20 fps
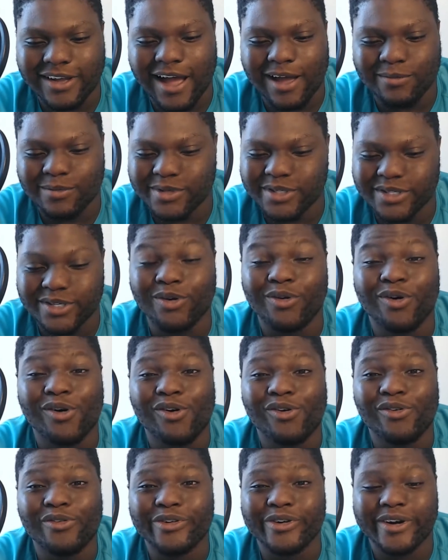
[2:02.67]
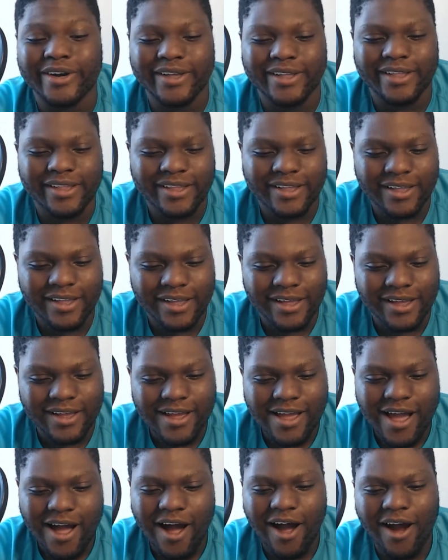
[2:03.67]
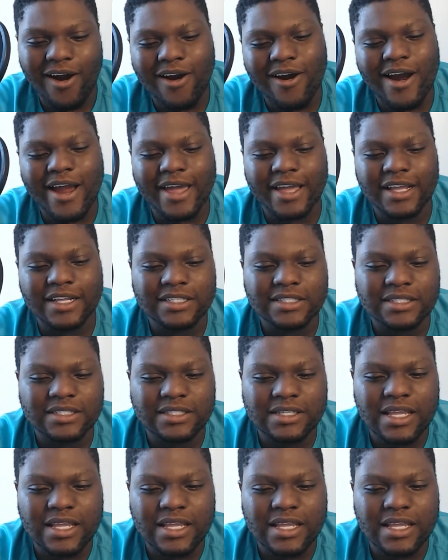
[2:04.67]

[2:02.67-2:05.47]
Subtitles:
so over it. All right,